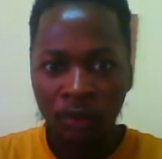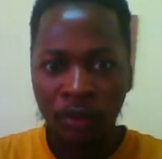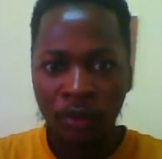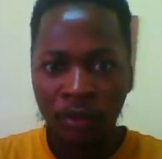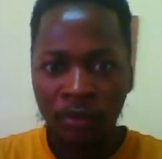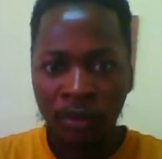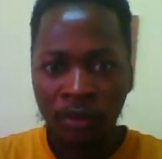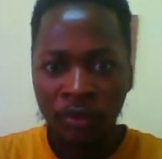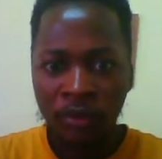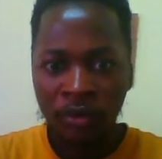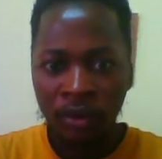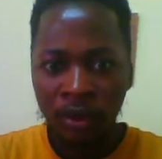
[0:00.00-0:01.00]
of our
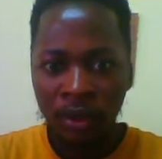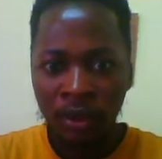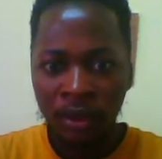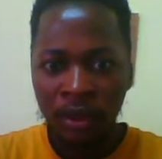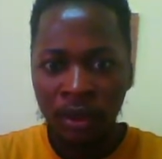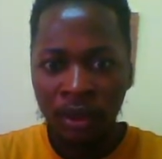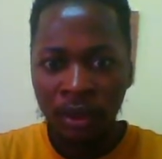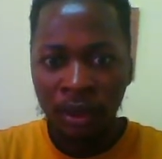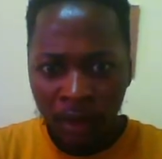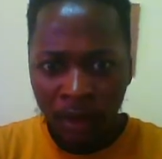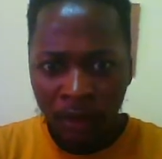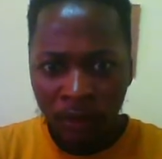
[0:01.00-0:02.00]
choice.
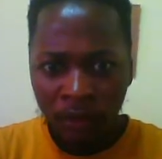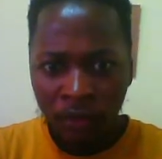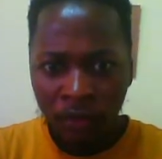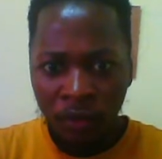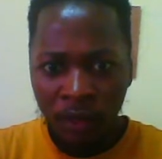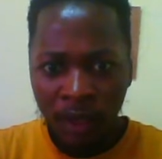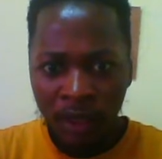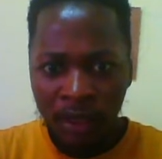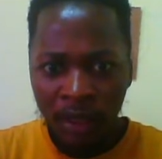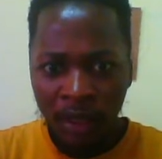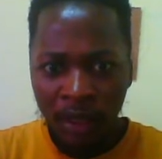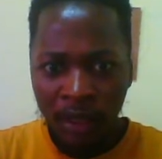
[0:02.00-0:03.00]
So we can
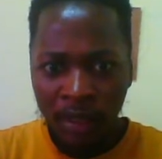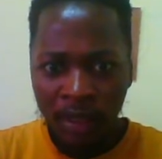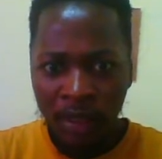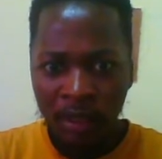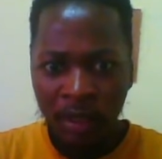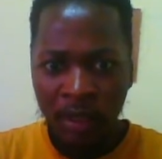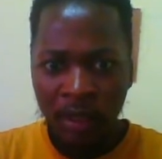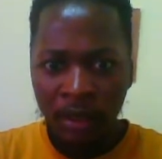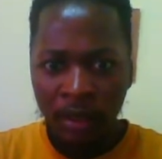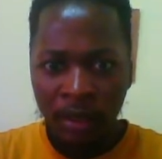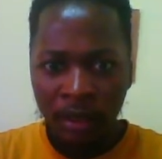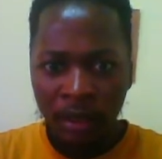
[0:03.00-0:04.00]
take this,
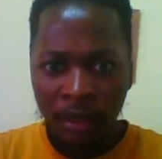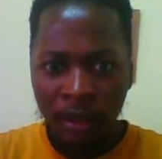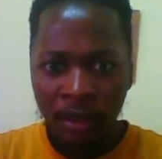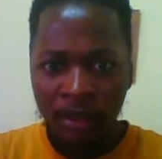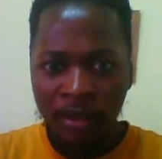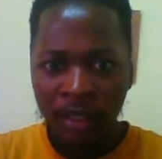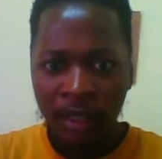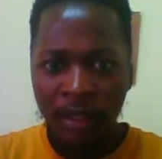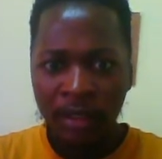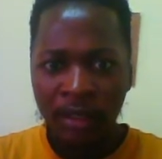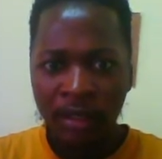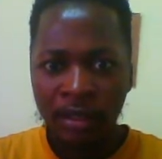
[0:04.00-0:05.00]
you can select
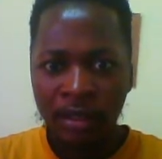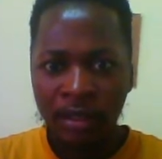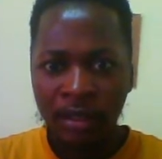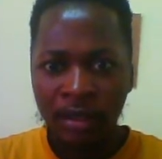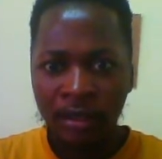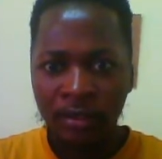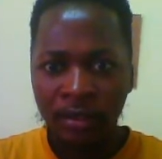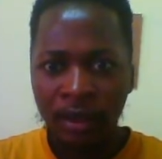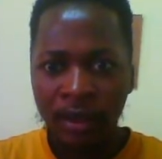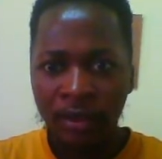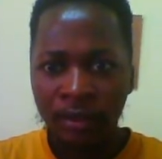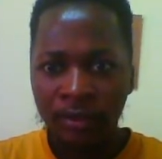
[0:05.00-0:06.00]
this, right?
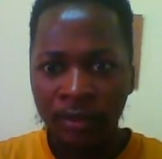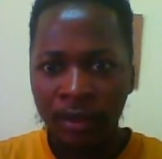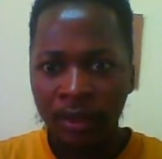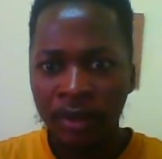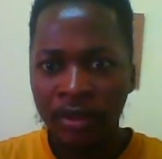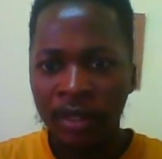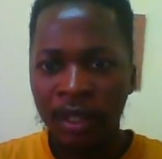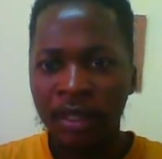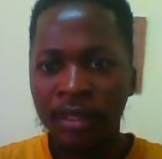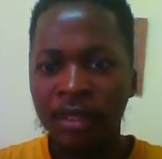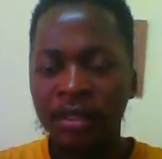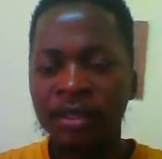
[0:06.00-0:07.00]
You can select
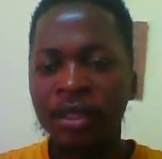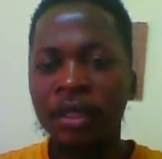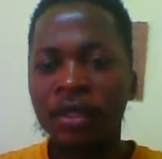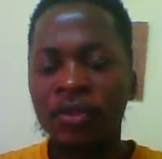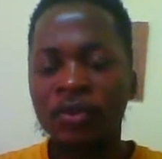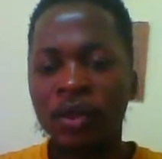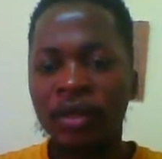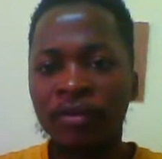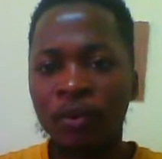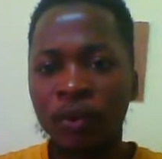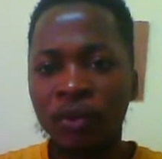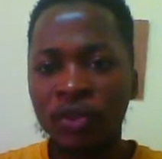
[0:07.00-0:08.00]
it. So if you
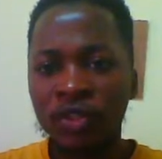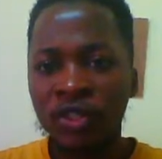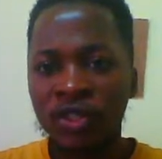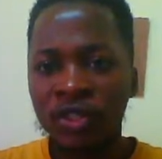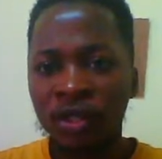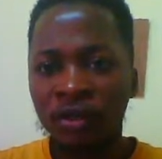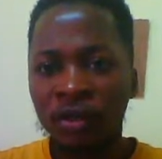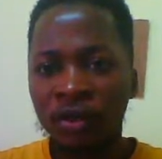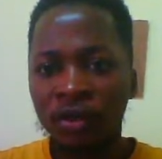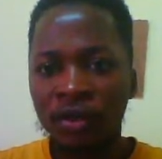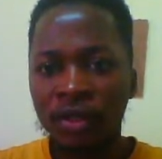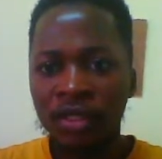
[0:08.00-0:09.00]
want to change the color,
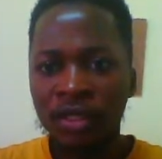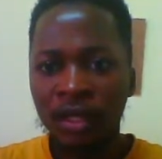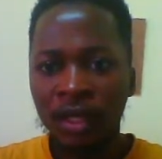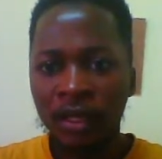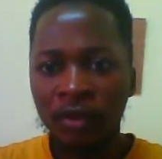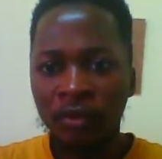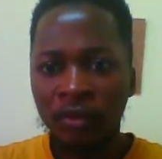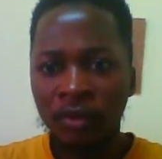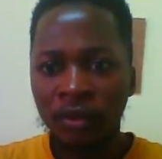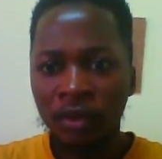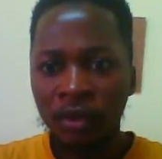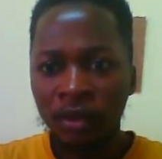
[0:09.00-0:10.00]
just click on
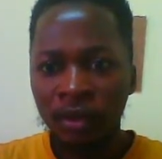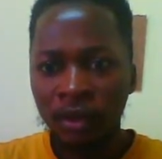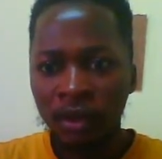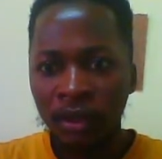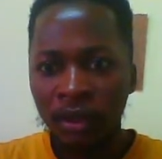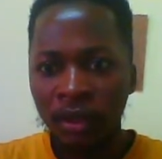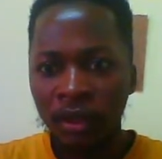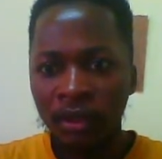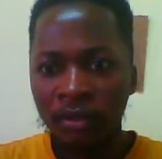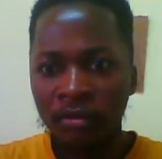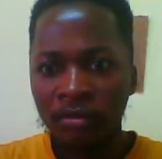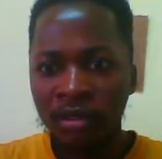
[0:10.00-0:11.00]
color, then
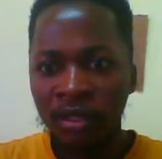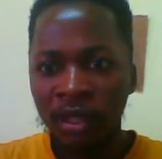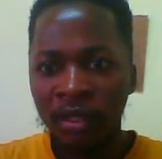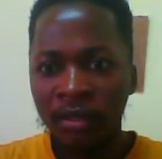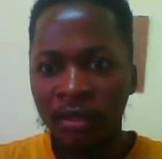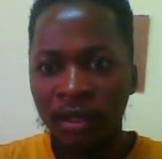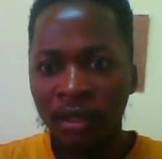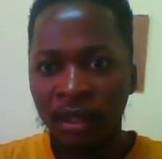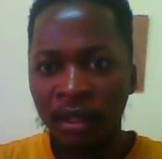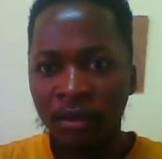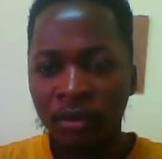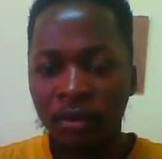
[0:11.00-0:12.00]
select any
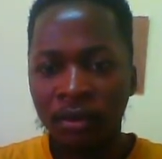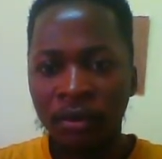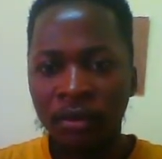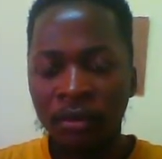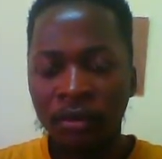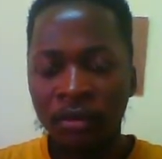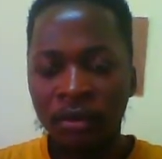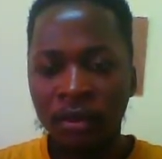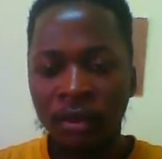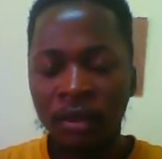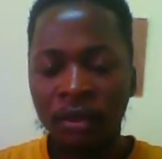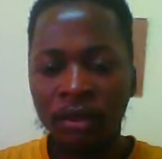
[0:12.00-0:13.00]
color, okay?